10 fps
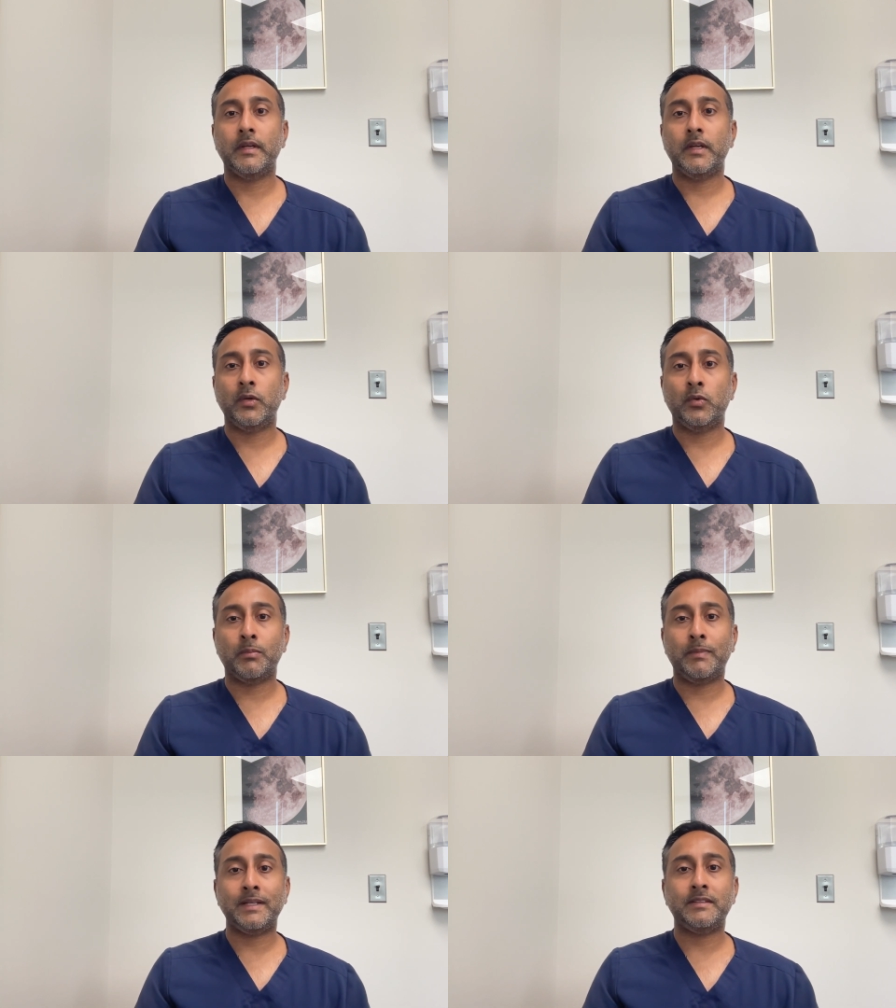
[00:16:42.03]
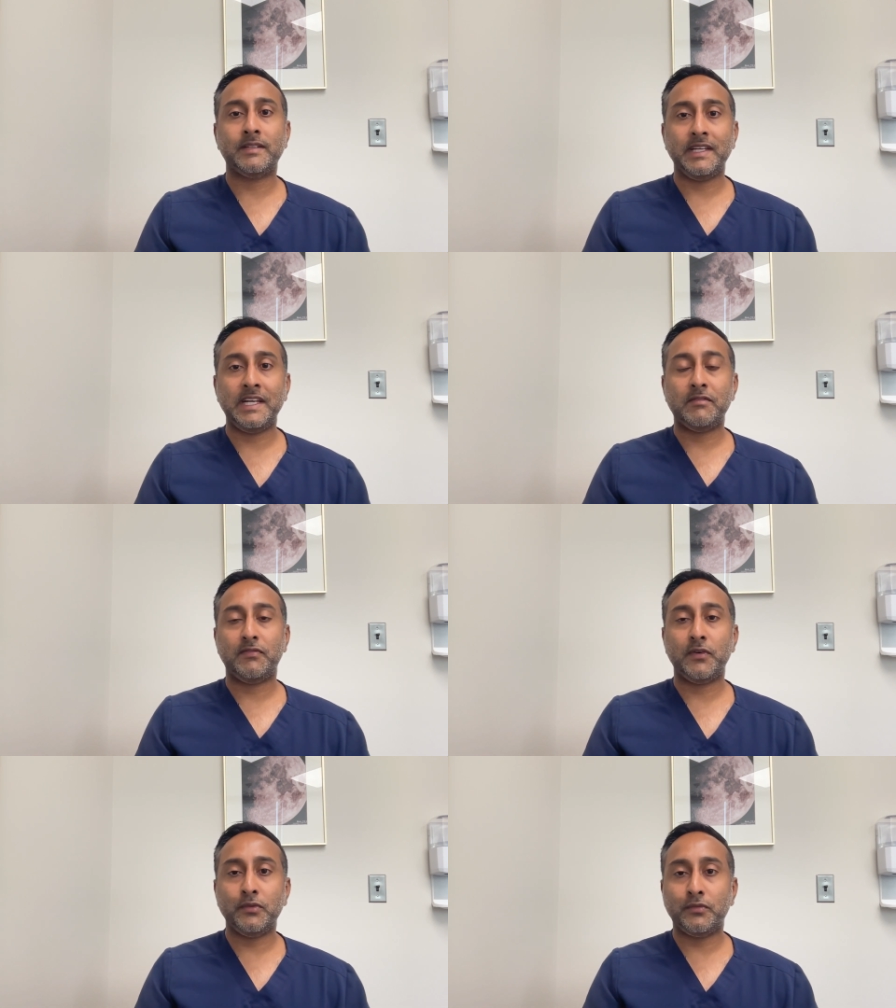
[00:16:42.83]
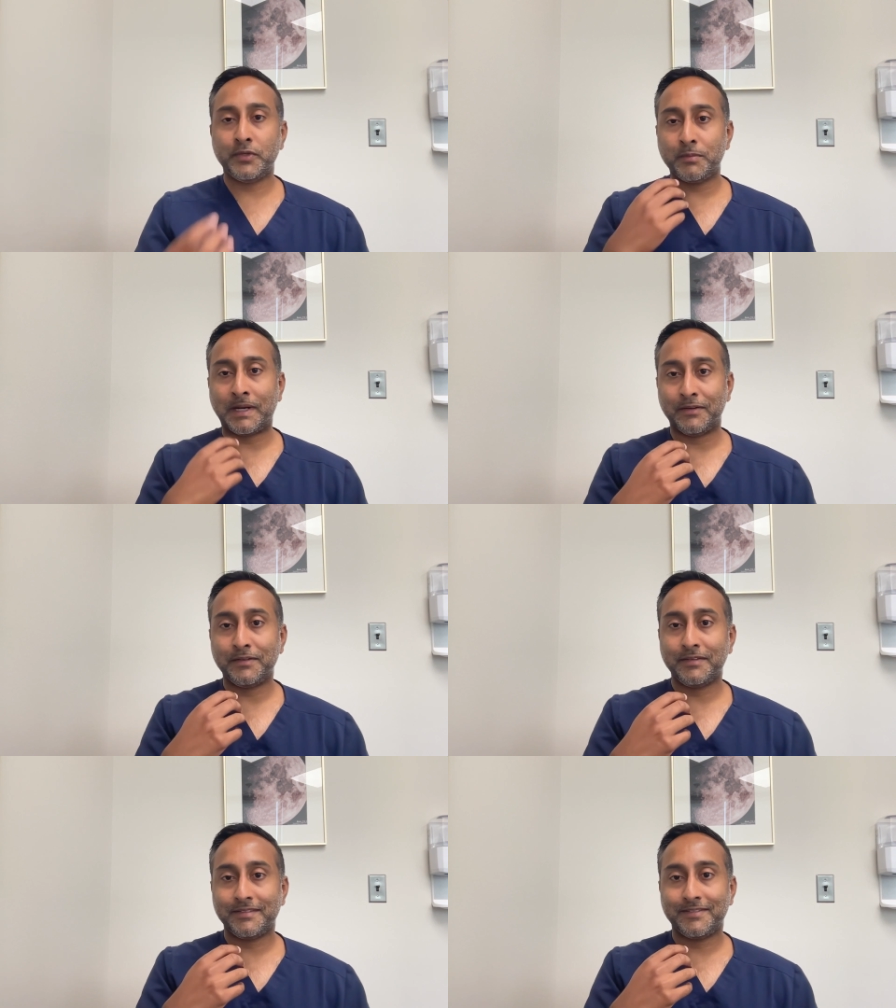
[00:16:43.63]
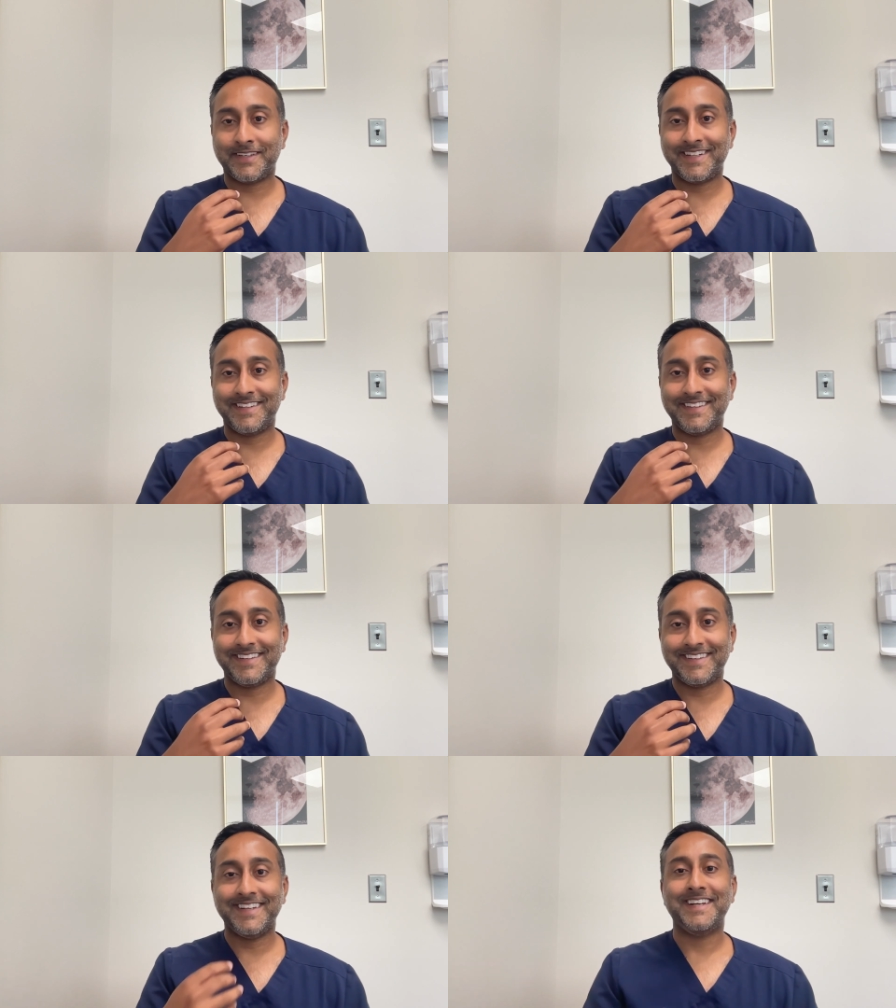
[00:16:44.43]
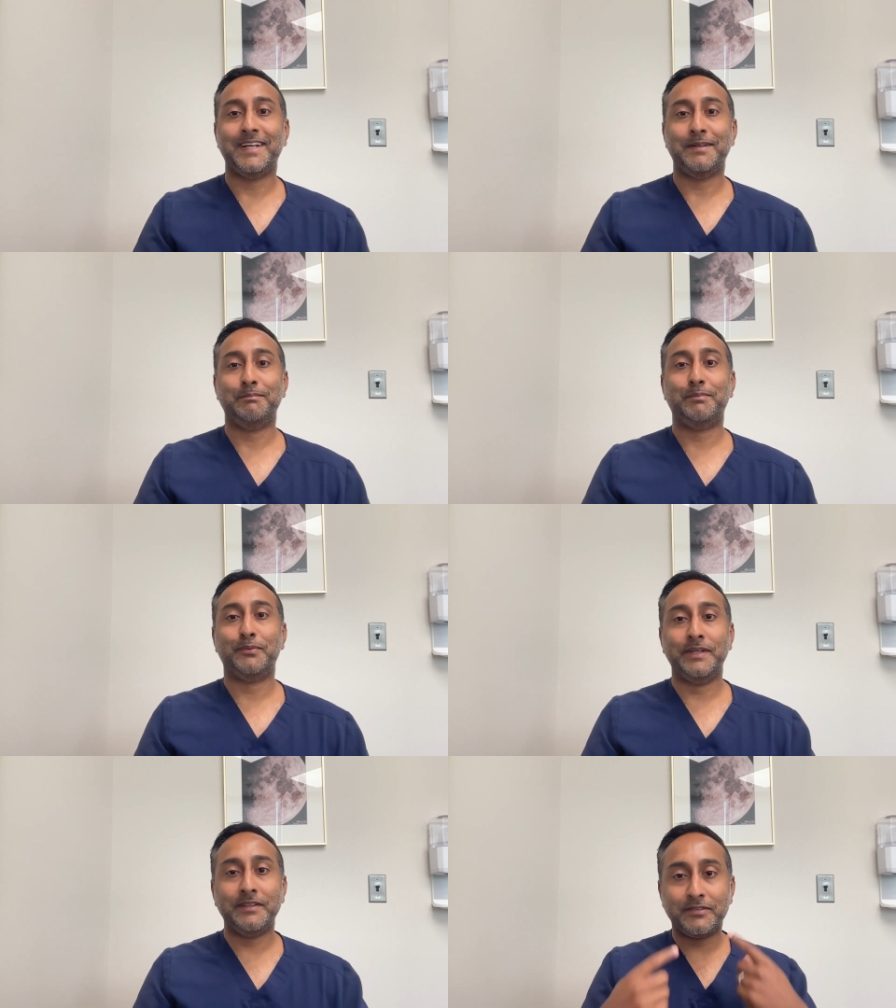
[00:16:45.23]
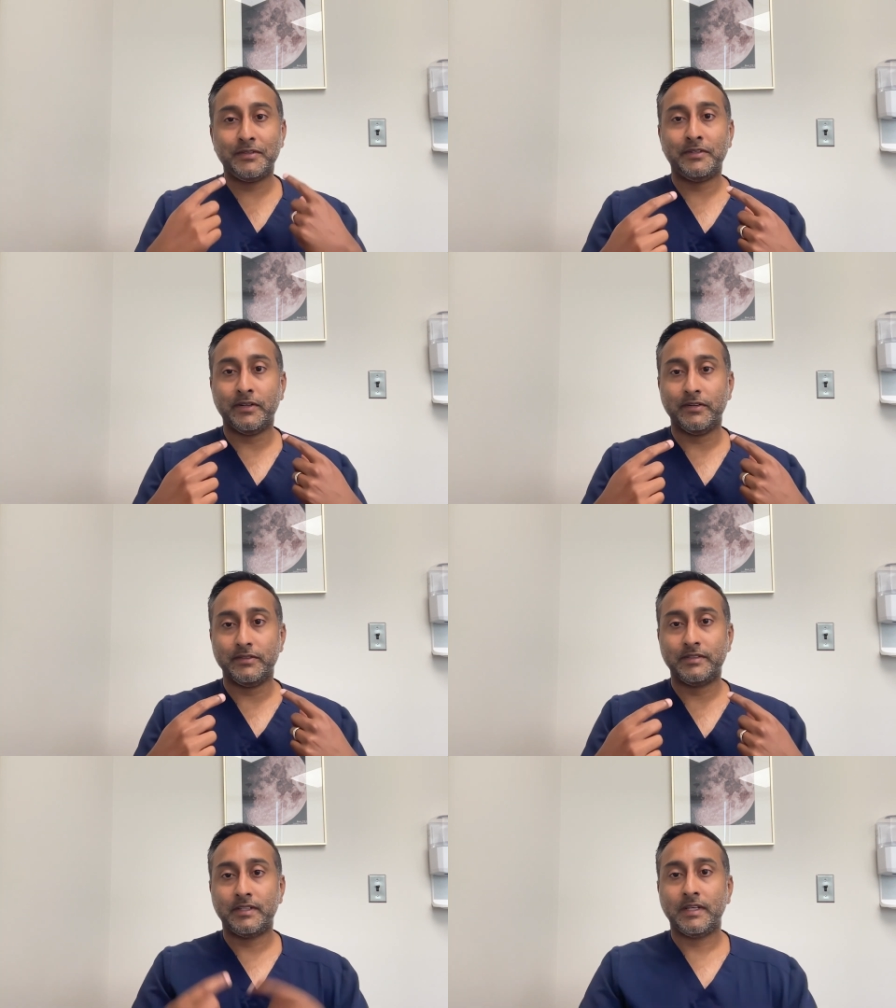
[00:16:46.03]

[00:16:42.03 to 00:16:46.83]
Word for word: You are meant to eat food through your mouth, right? And breathe through your nose.